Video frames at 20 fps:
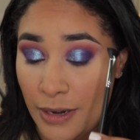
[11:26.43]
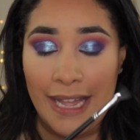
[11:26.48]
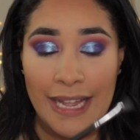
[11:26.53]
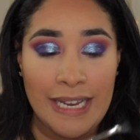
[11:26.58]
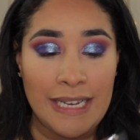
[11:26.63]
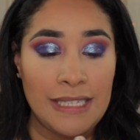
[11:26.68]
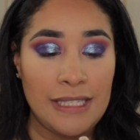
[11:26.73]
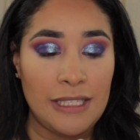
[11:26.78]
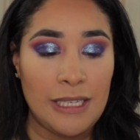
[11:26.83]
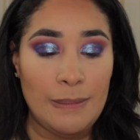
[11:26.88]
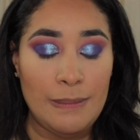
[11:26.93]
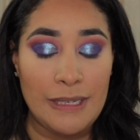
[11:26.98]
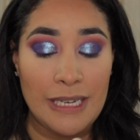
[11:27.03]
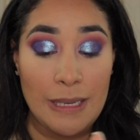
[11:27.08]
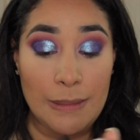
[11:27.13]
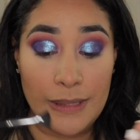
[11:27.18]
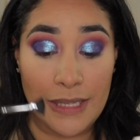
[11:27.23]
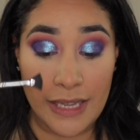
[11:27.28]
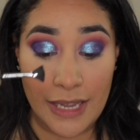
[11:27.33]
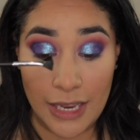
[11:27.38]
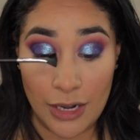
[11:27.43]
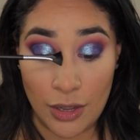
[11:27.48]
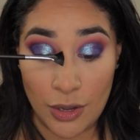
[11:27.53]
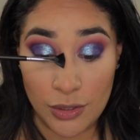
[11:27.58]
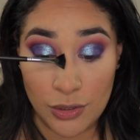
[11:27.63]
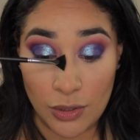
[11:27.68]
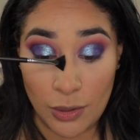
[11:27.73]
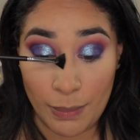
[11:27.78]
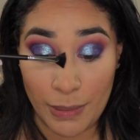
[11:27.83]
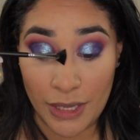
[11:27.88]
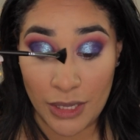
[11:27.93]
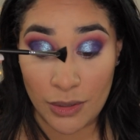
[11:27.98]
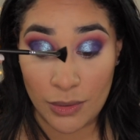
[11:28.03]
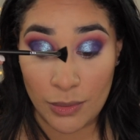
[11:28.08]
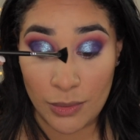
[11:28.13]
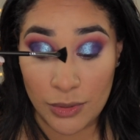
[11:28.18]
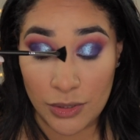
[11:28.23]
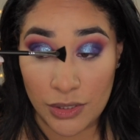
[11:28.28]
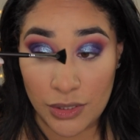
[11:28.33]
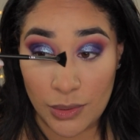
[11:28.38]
and sometimes it could also be used